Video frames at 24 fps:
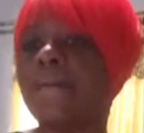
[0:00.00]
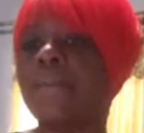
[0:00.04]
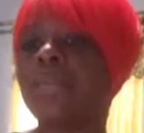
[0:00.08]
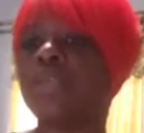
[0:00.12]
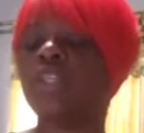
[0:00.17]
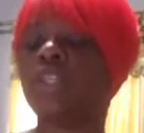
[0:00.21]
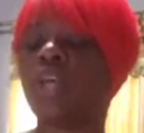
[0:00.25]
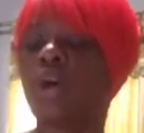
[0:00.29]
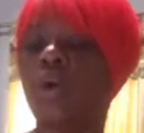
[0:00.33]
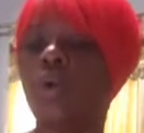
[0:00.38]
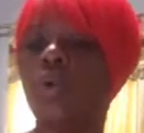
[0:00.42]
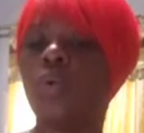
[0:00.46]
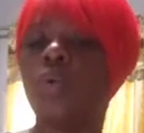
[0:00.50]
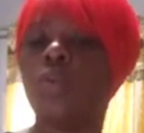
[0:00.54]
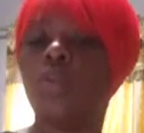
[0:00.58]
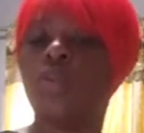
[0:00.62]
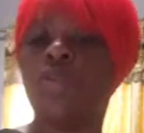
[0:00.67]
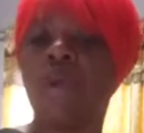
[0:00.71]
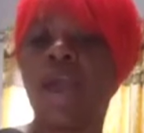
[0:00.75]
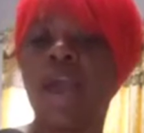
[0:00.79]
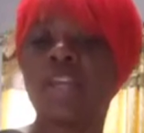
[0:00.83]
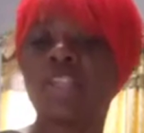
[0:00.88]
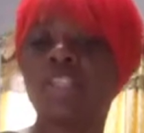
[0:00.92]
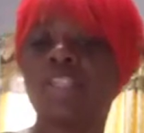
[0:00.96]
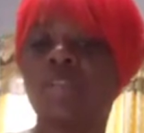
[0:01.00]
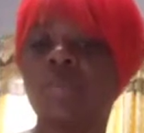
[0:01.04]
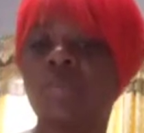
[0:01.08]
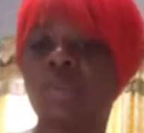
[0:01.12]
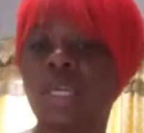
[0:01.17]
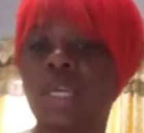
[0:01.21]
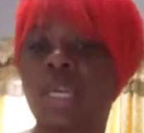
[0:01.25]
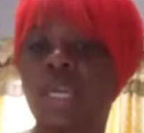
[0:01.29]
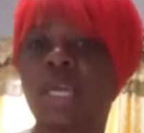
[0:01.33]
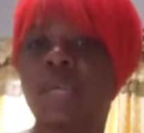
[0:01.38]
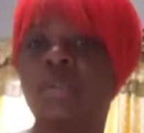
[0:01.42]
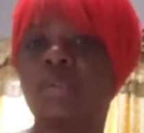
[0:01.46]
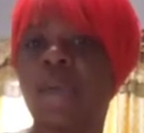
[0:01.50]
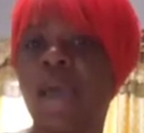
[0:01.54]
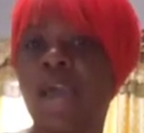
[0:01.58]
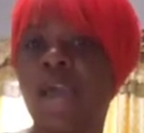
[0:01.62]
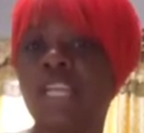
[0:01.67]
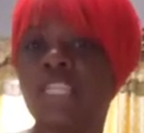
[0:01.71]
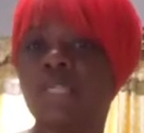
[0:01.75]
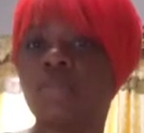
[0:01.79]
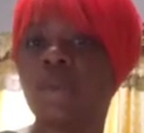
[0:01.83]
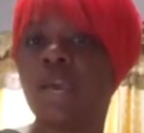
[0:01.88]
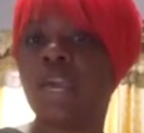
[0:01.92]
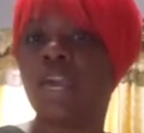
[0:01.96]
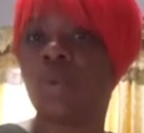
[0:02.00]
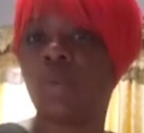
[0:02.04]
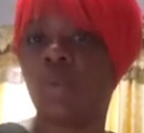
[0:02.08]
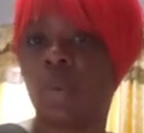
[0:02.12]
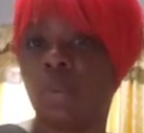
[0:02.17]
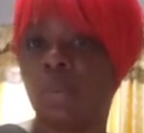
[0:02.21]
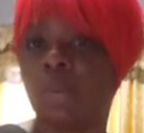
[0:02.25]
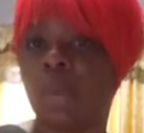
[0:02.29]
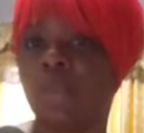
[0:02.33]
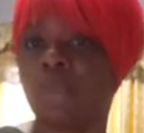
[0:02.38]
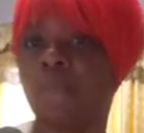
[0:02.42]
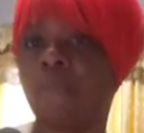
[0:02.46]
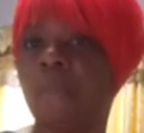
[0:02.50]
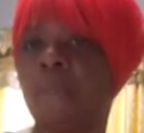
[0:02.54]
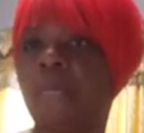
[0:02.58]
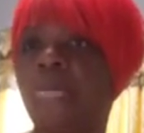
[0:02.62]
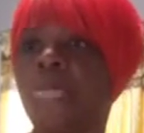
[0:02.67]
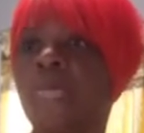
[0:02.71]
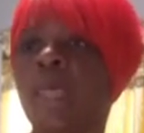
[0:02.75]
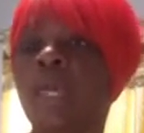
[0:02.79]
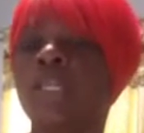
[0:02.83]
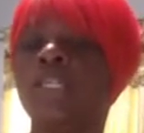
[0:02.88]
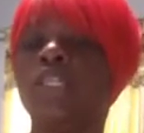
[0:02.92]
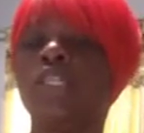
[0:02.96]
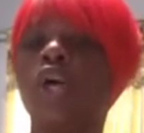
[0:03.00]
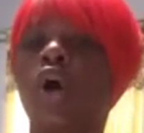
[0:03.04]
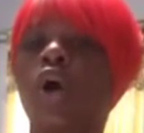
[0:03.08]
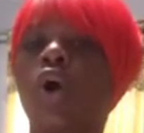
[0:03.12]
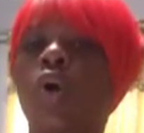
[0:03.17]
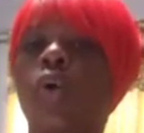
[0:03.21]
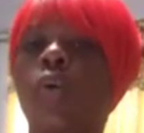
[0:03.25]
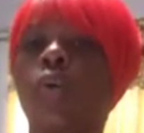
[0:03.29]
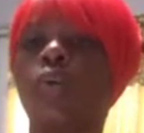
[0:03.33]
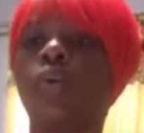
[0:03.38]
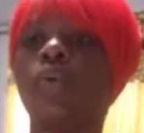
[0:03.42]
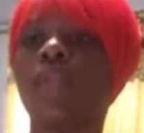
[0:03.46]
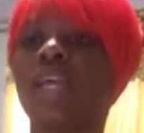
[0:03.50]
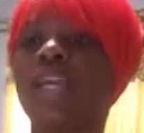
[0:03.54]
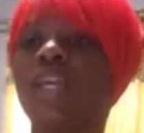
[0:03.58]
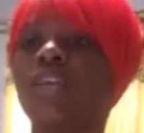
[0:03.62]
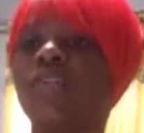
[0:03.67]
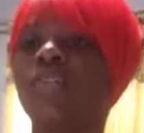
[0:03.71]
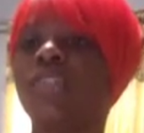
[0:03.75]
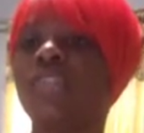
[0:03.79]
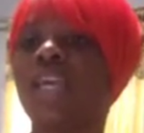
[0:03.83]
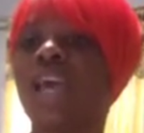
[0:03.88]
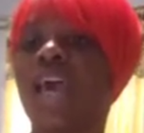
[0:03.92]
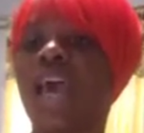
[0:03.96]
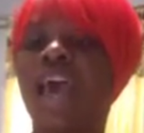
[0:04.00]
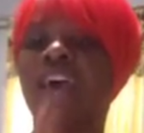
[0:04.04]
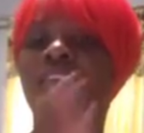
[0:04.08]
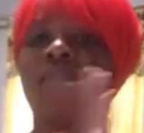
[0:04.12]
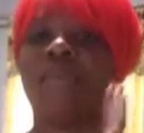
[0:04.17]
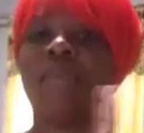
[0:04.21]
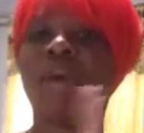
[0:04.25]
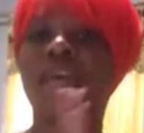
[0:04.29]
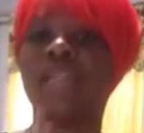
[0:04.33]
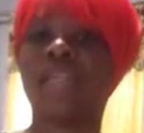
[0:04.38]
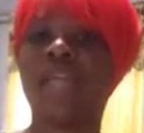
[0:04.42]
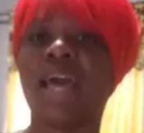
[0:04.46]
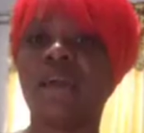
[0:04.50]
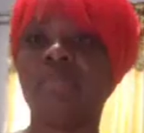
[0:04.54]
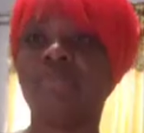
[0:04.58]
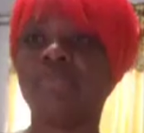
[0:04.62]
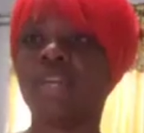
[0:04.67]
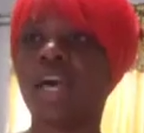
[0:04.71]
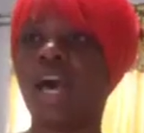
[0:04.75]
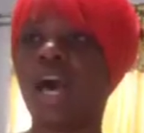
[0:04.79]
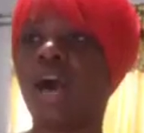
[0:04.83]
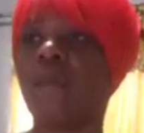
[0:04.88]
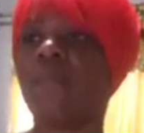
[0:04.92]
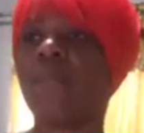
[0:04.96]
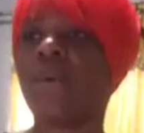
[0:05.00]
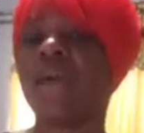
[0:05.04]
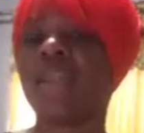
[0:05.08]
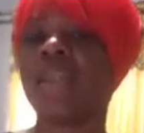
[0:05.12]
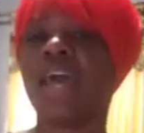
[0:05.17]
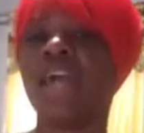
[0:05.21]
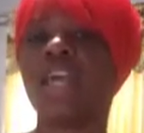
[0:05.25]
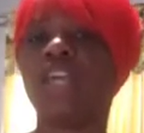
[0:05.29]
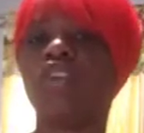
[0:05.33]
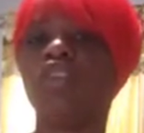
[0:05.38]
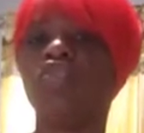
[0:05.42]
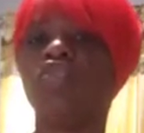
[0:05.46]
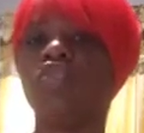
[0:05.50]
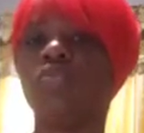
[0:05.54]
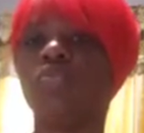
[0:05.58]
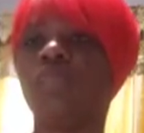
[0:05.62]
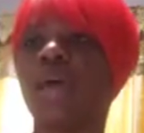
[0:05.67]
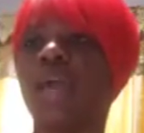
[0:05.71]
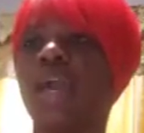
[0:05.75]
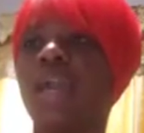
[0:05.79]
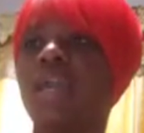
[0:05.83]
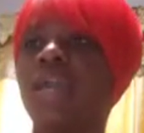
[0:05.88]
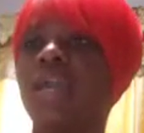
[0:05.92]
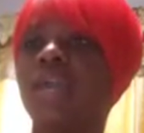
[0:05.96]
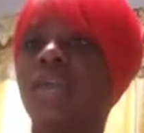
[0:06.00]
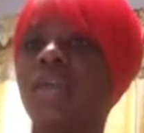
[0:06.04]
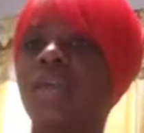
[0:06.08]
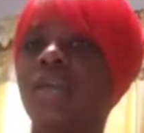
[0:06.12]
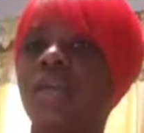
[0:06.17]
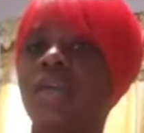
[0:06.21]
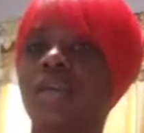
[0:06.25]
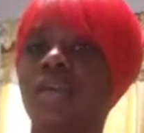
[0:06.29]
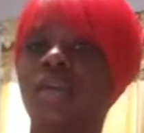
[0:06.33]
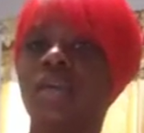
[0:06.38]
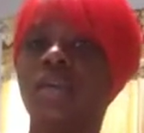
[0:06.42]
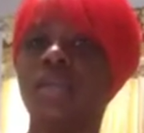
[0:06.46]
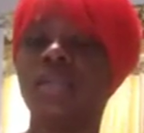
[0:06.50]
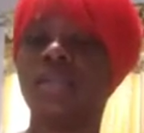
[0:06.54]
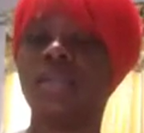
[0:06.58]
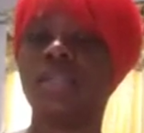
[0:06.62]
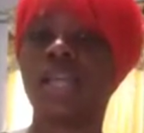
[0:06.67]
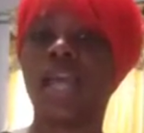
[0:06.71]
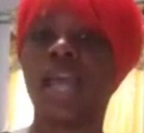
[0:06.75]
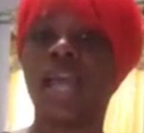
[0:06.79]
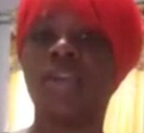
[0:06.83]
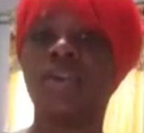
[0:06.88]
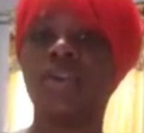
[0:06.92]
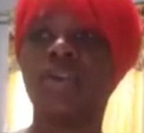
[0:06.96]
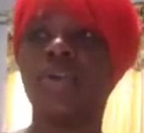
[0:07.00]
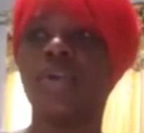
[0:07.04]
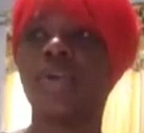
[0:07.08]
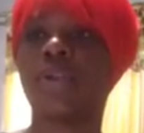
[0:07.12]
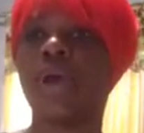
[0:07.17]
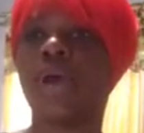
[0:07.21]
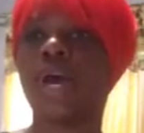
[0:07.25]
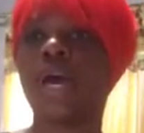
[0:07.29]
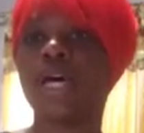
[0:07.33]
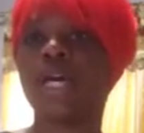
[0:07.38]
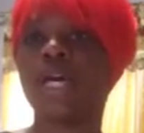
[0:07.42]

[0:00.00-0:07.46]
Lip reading: So back to me and back to my equipment. So like you see, I have my laptop and I use my standard